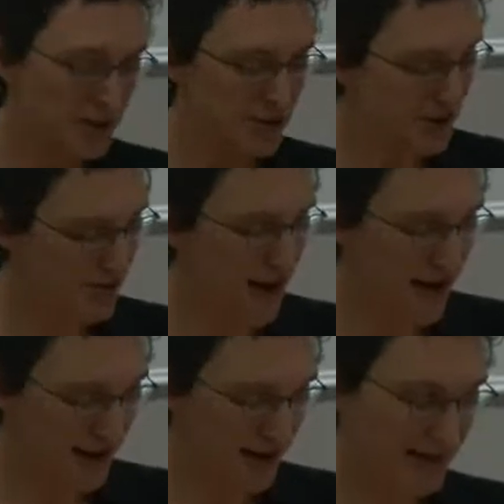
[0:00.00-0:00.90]
sort of
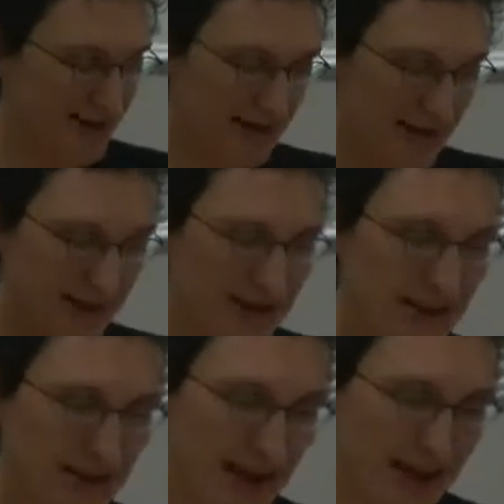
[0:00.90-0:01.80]
highlights the
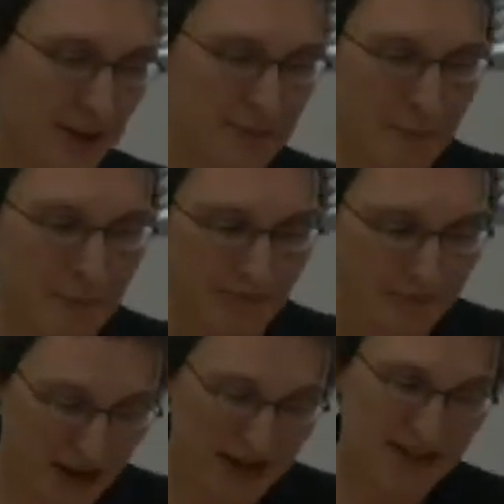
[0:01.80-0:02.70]
key
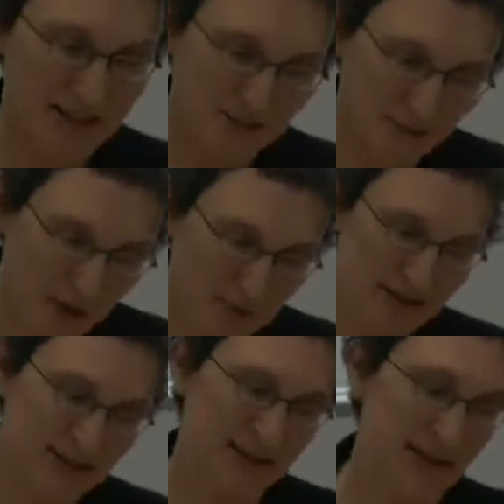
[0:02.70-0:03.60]
findings from
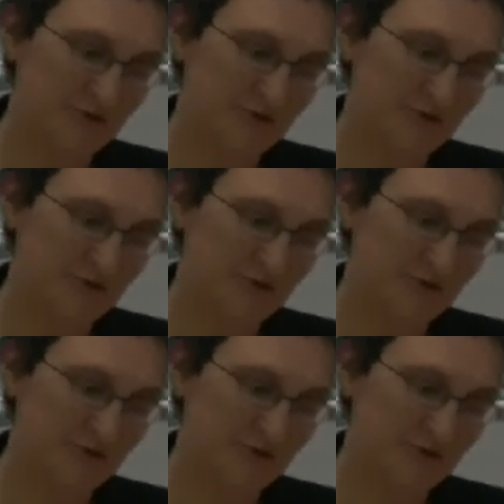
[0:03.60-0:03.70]
it and